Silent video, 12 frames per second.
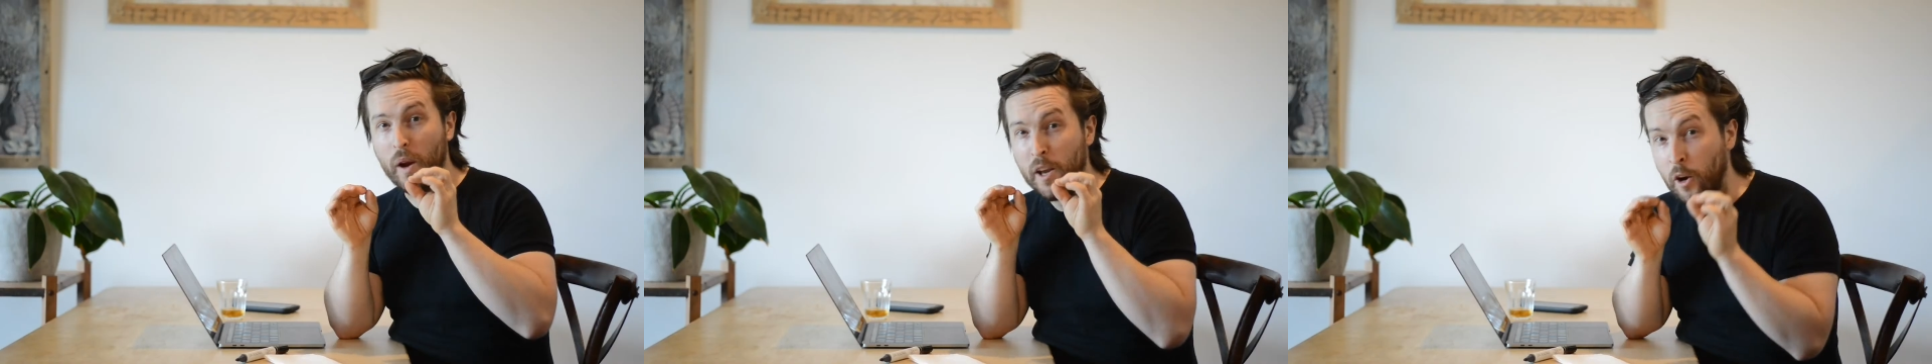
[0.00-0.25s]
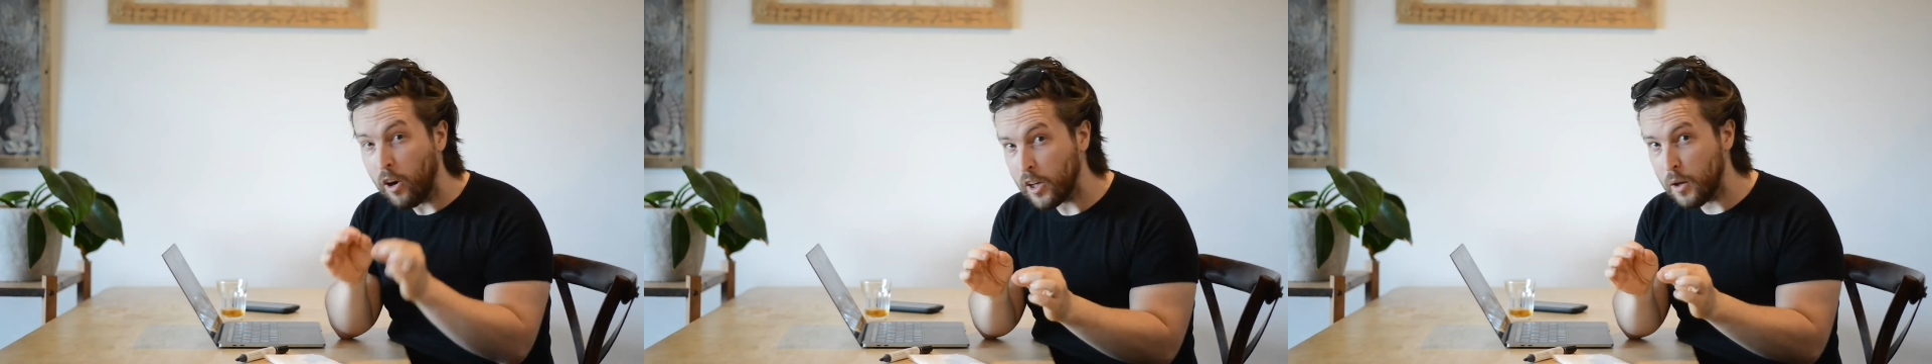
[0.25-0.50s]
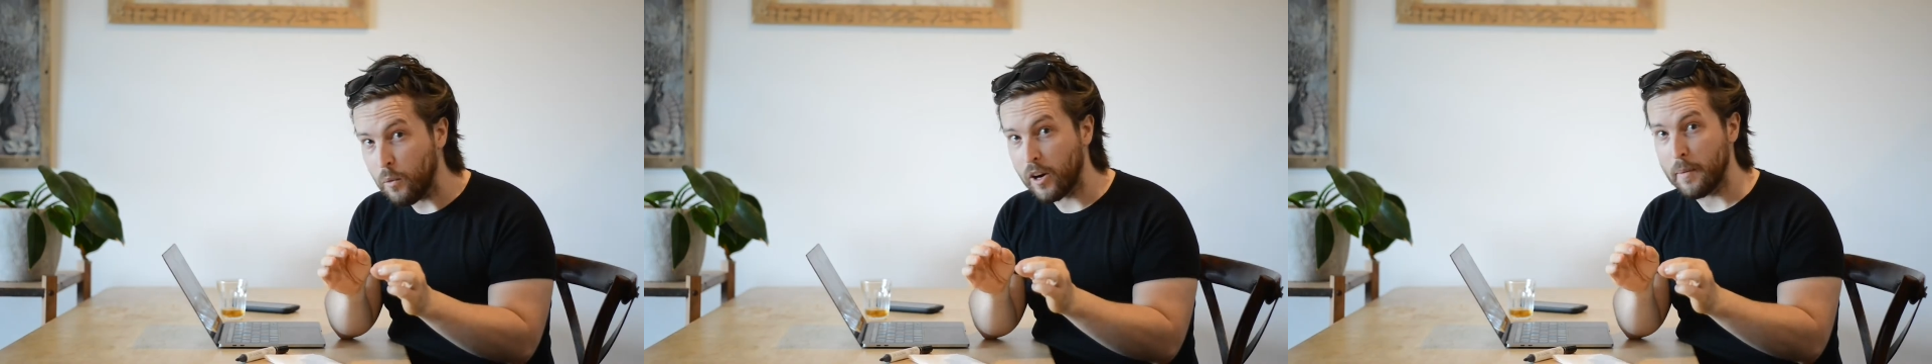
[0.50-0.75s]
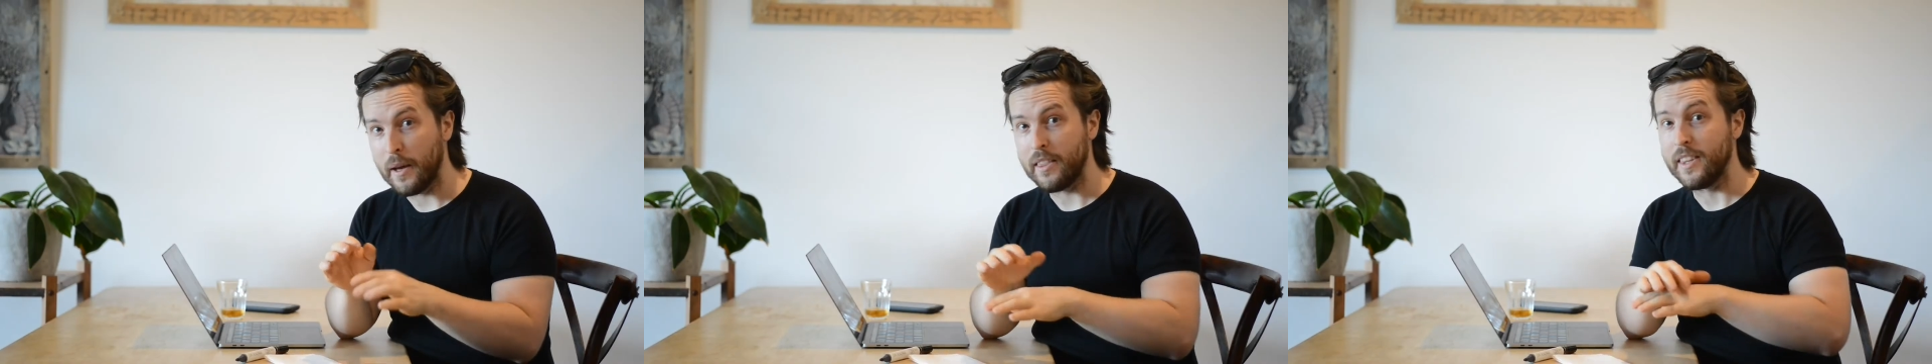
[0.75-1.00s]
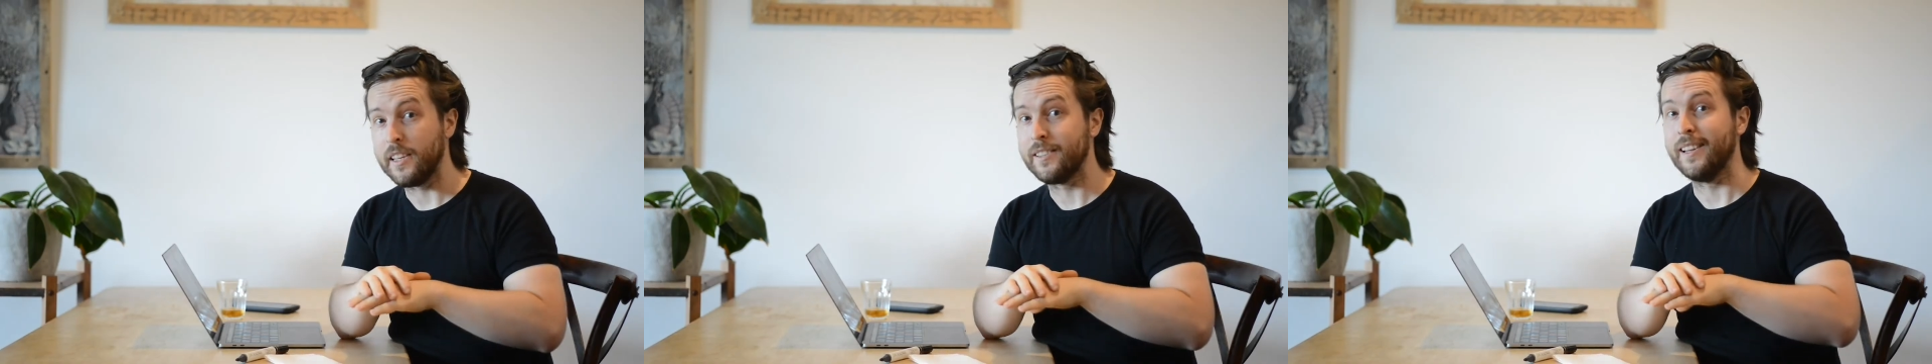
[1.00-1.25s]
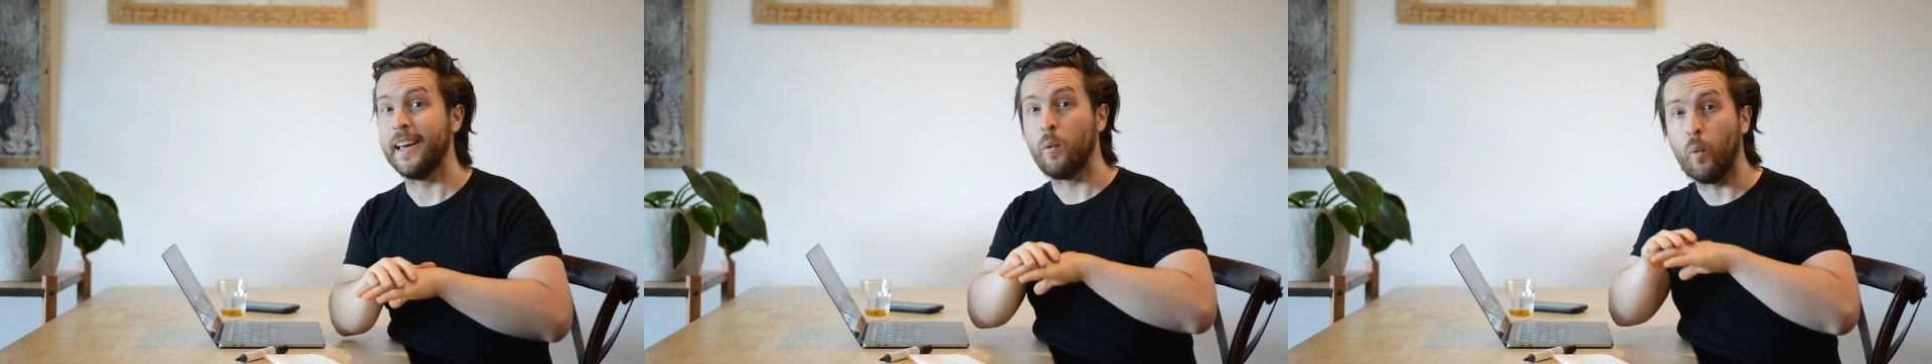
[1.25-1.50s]
not going to worry about things
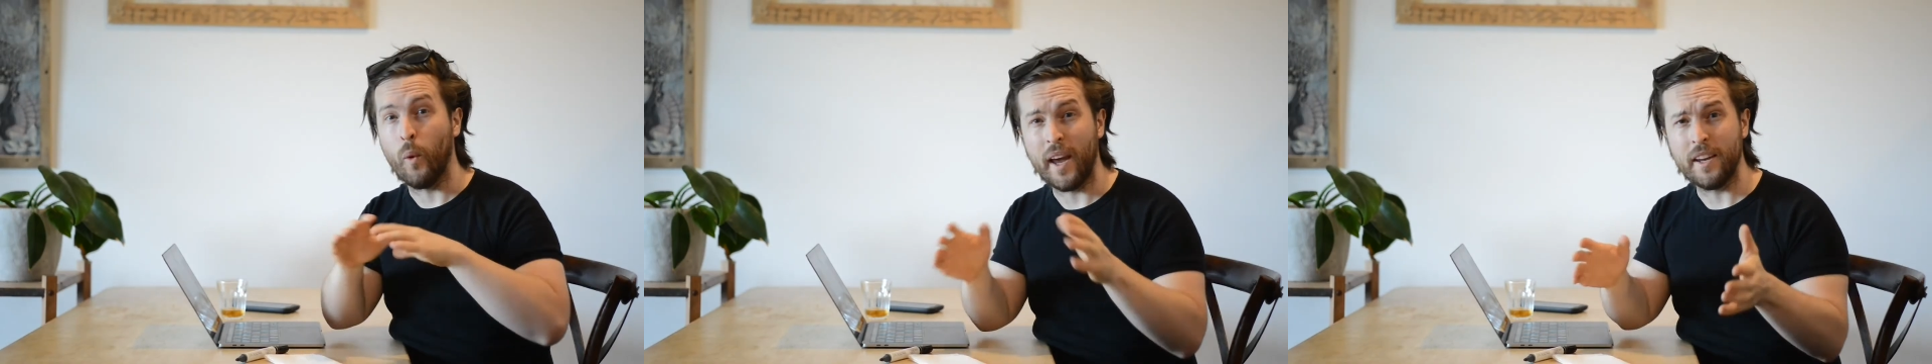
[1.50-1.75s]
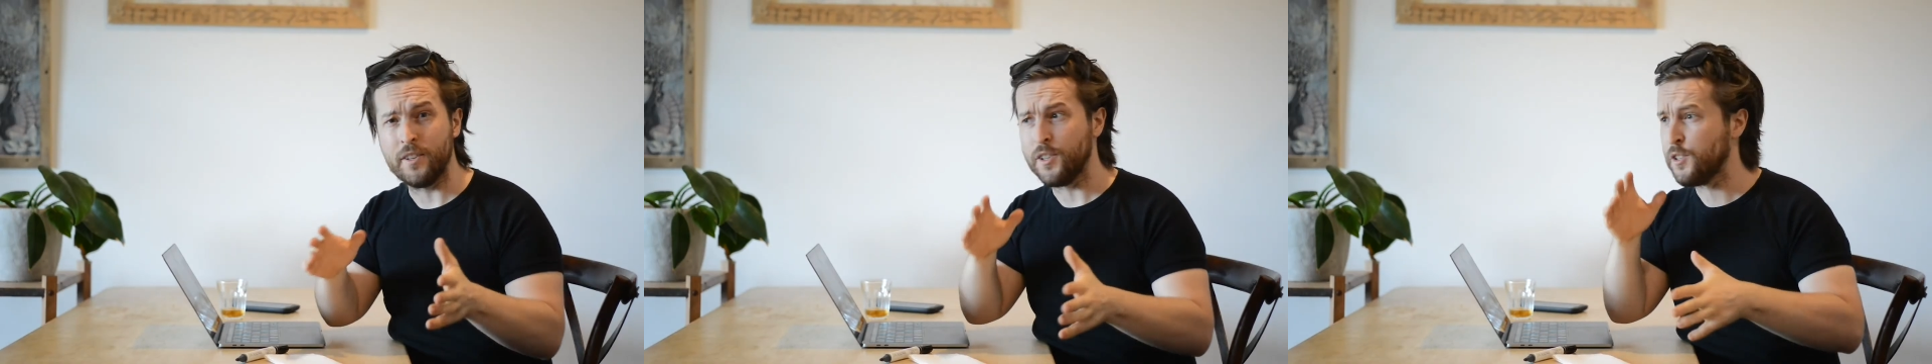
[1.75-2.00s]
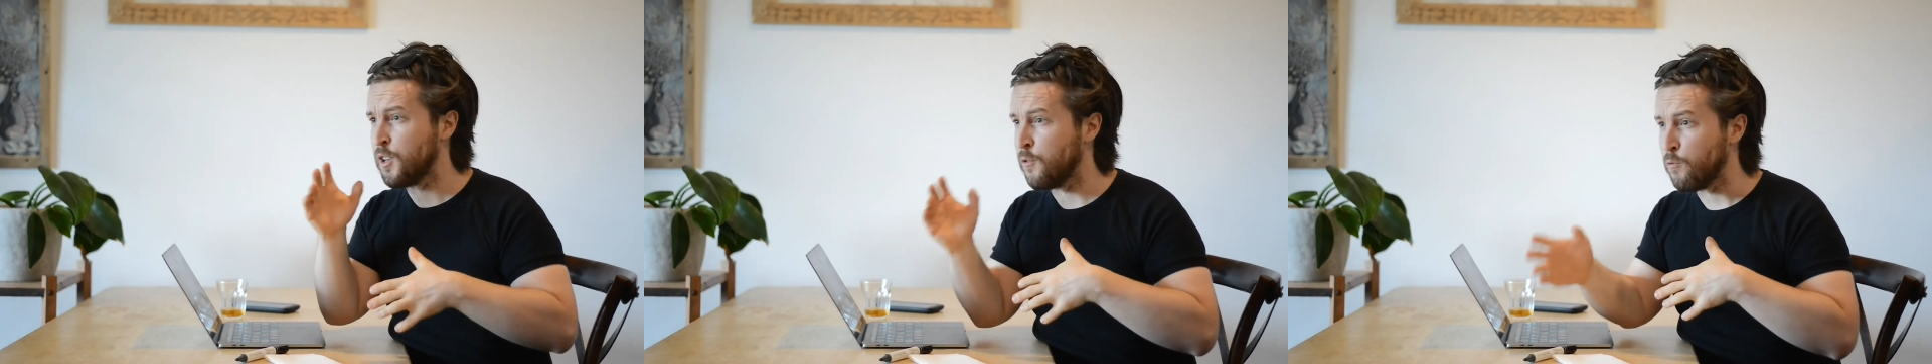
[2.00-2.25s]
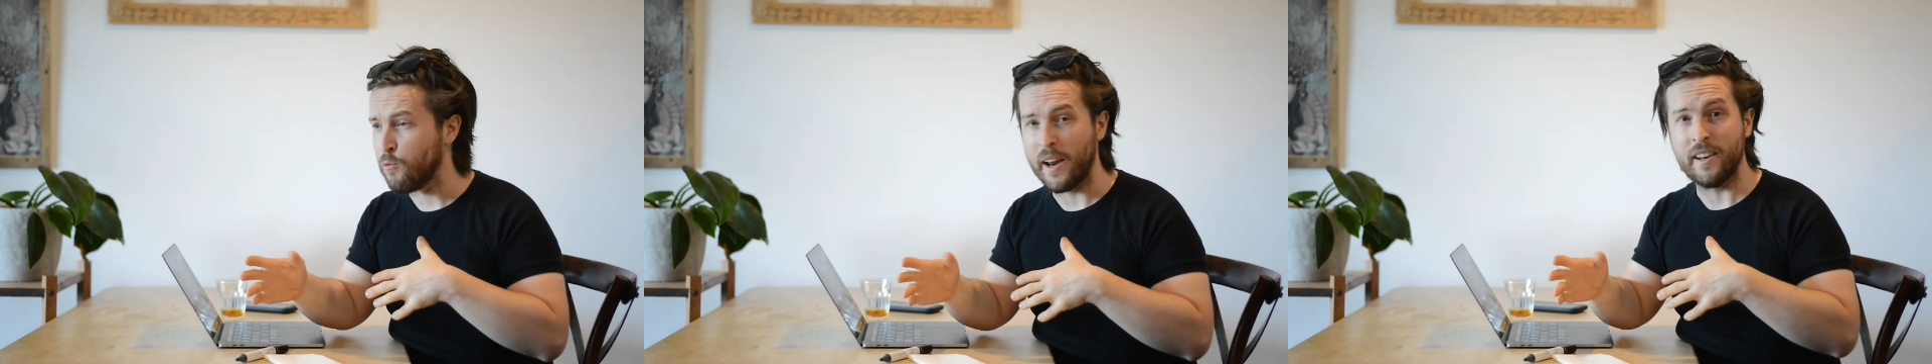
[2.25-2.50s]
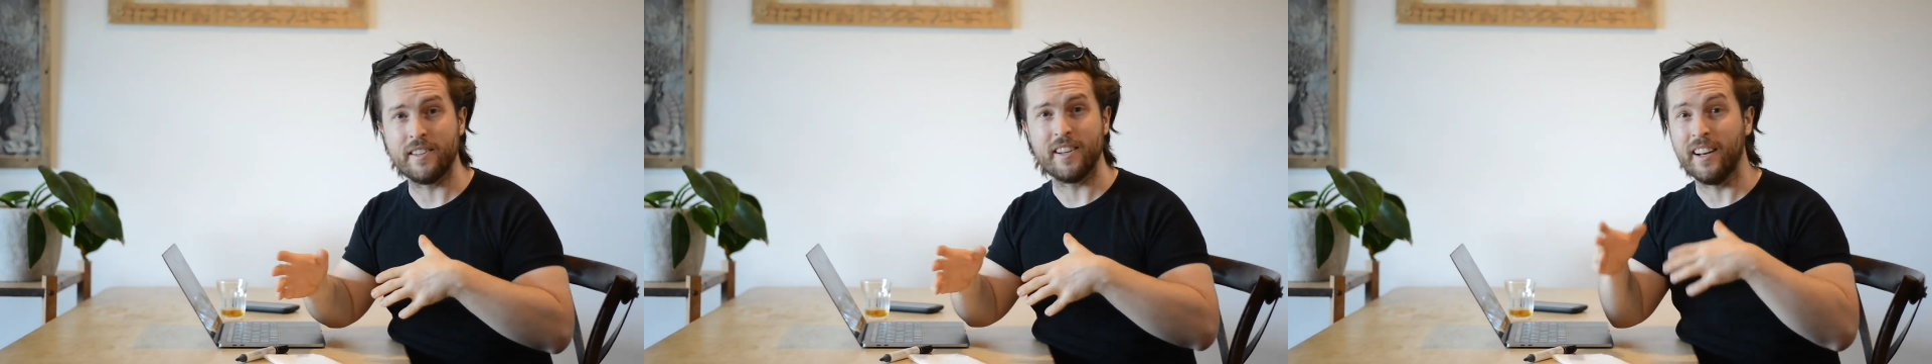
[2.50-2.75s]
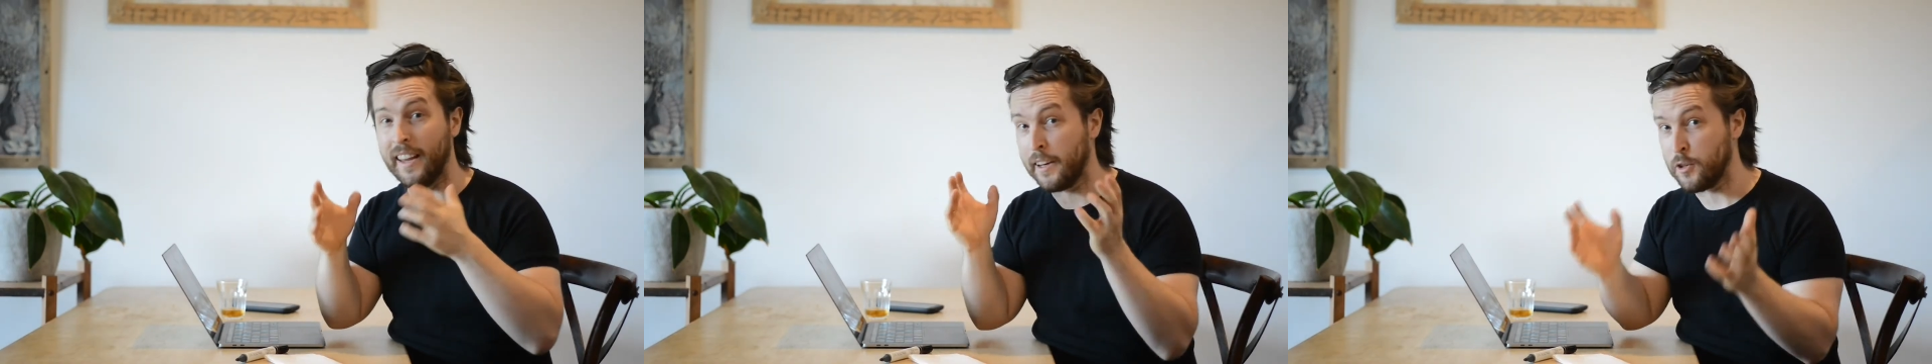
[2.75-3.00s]
like wages and rent
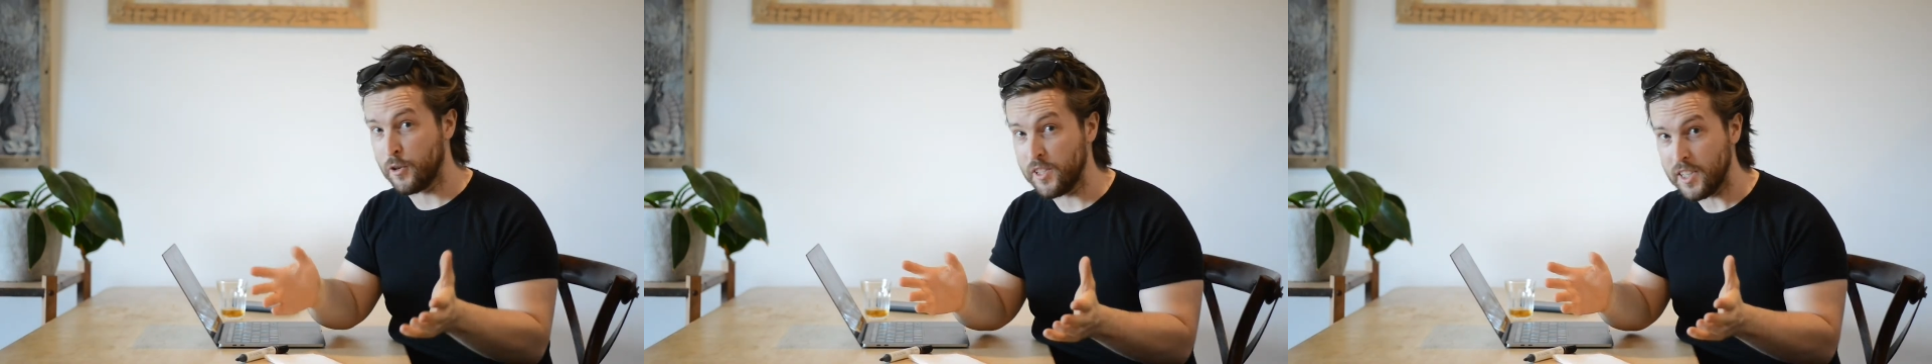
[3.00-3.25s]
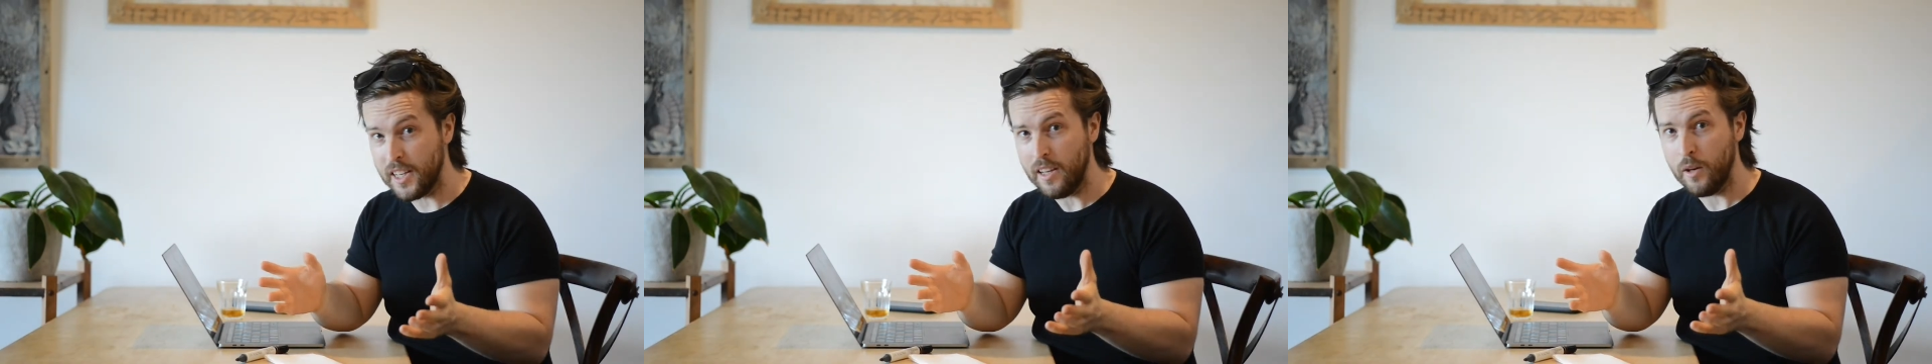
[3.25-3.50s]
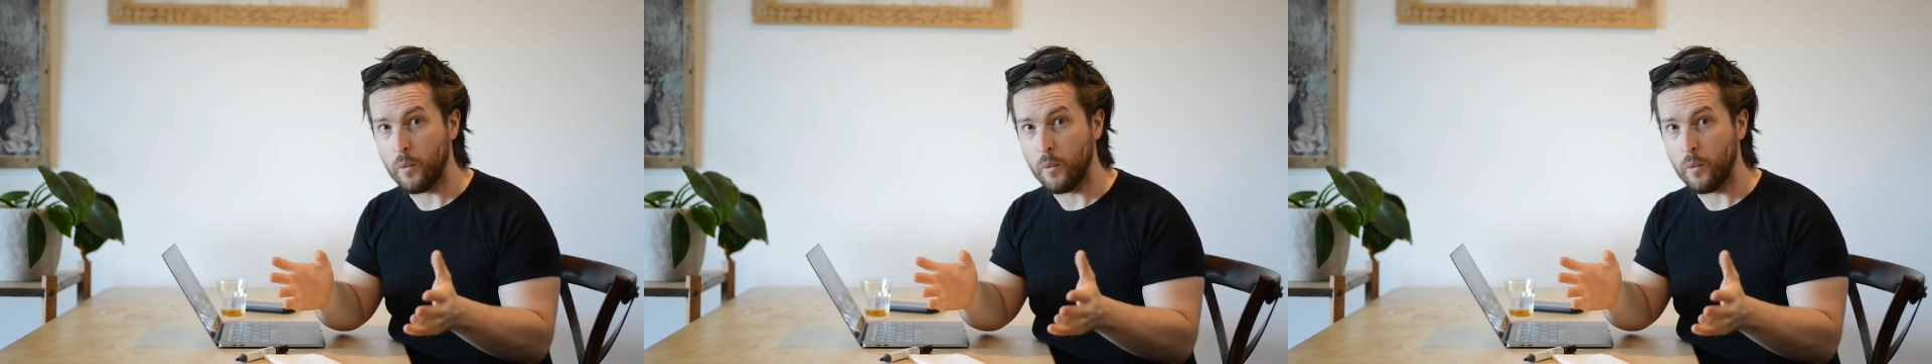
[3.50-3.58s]
and electricity.